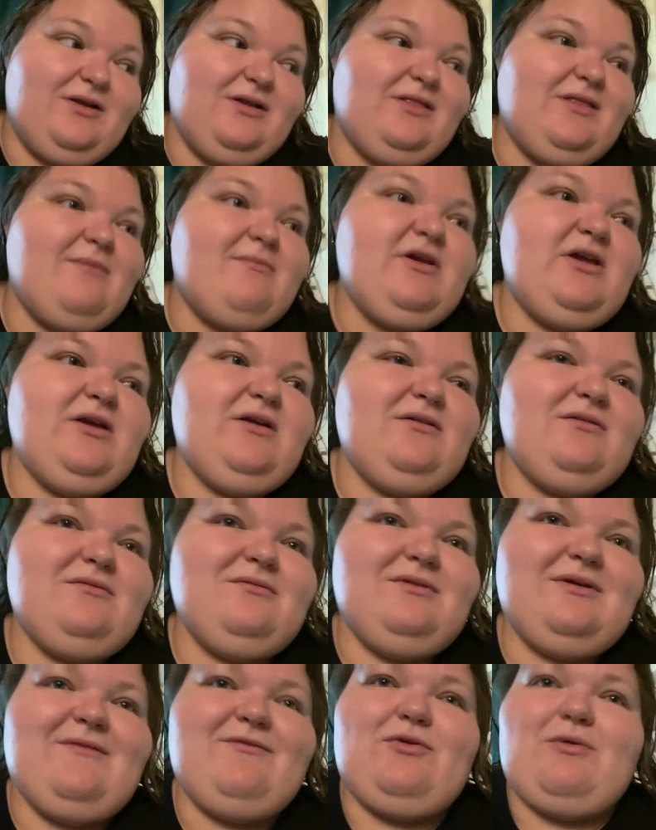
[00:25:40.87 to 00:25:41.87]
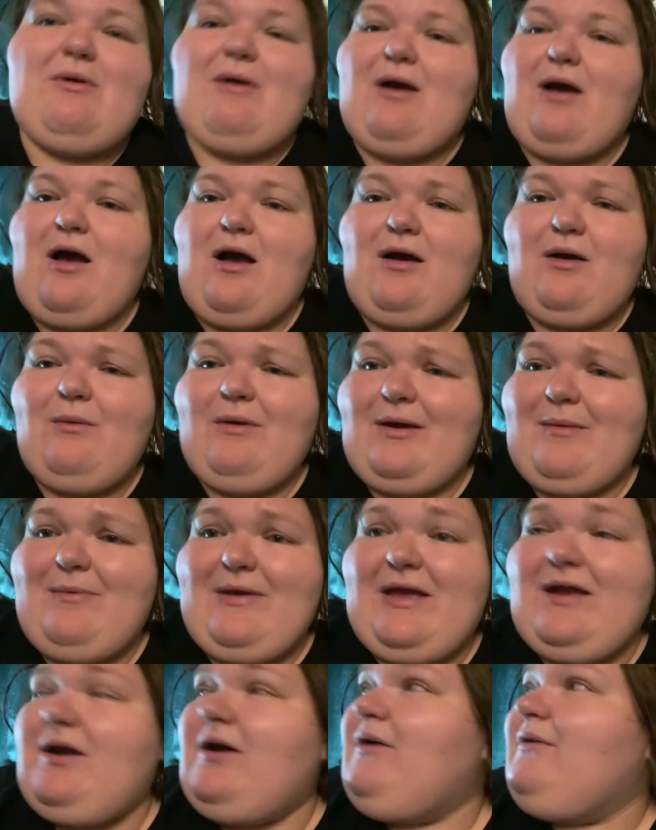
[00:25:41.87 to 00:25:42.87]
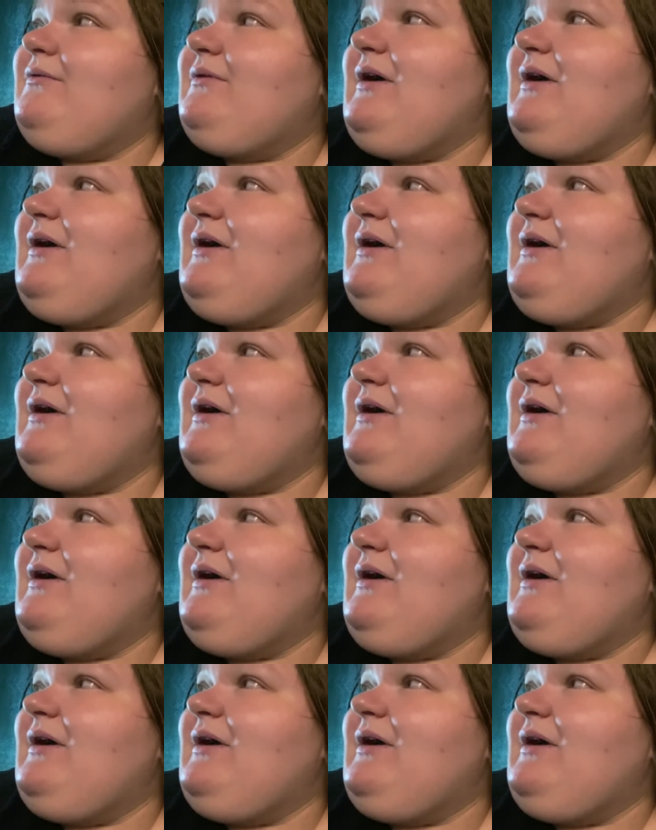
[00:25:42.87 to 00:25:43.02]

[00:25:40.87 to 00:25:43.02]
Let me give you a quick pano